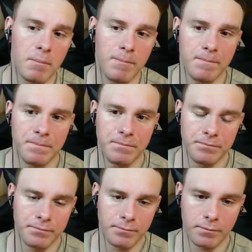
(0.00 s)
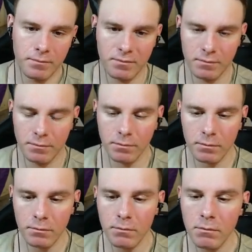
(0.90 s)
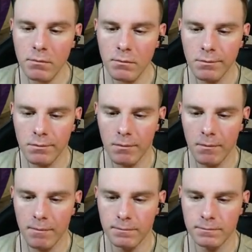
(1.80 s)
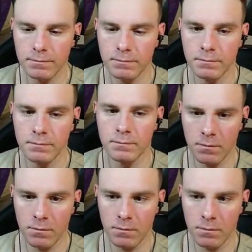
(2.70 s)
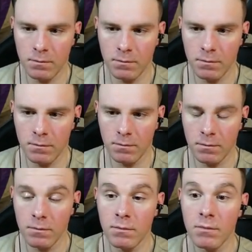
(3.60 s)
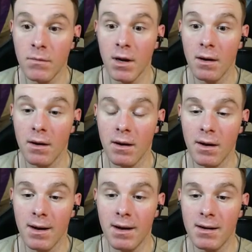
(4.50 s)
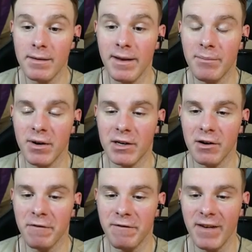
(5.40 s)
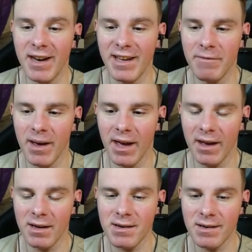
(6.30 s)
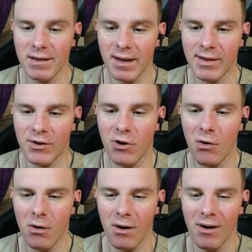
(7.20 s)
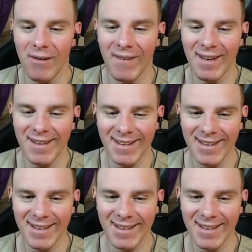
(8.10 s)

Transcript: for greatness, it's you, son. And know that. Oh, they put graffiti, they you, man. That's cool. Will always be